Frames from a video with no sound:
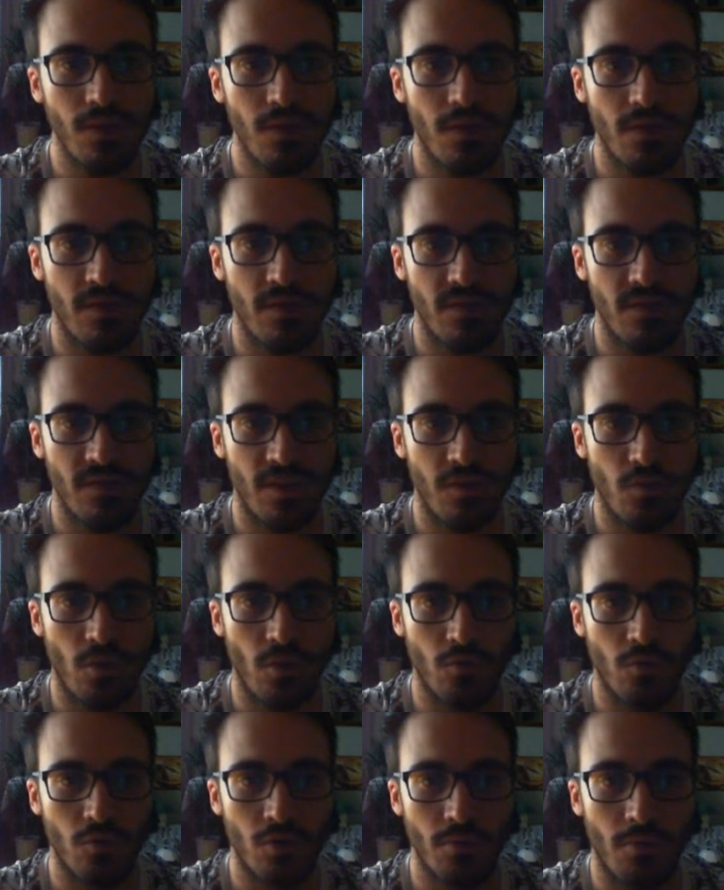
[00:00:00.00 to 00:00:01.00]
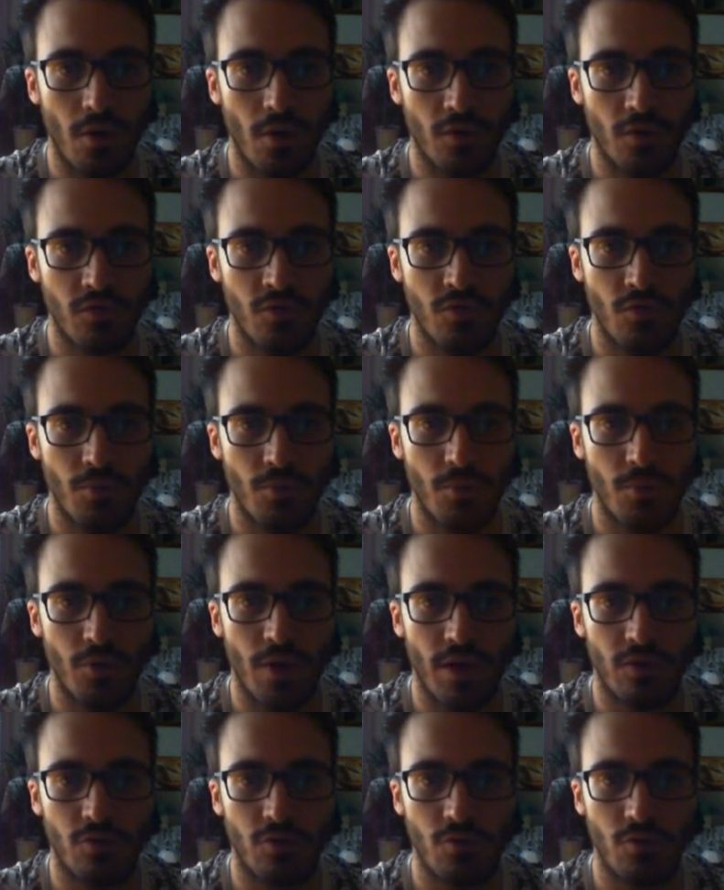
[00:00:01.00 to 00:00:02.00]
Send 1 Wood monster from your
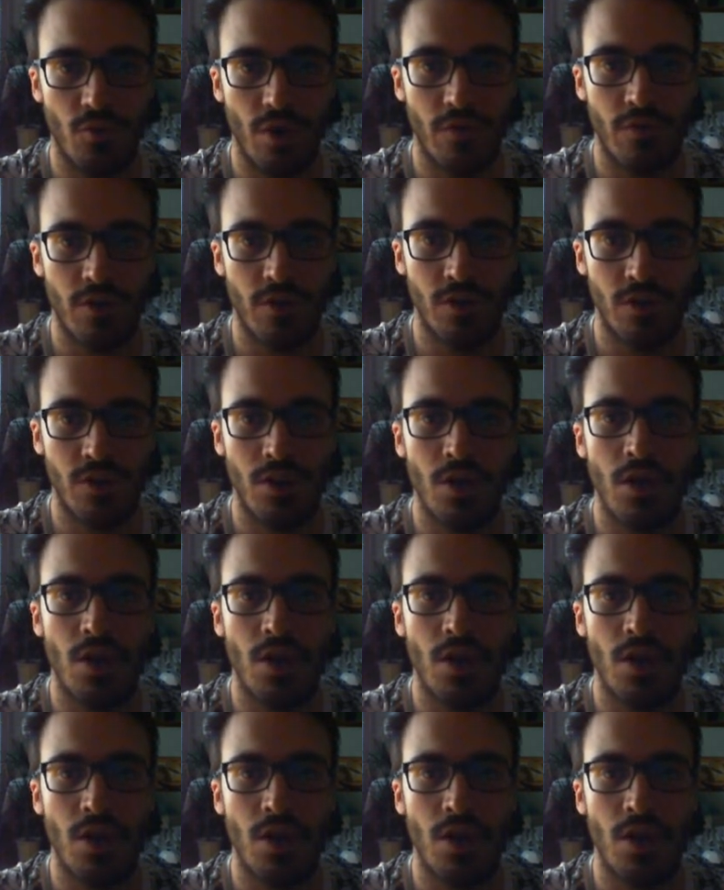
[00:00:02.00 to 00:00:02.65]
deck to the graveyard.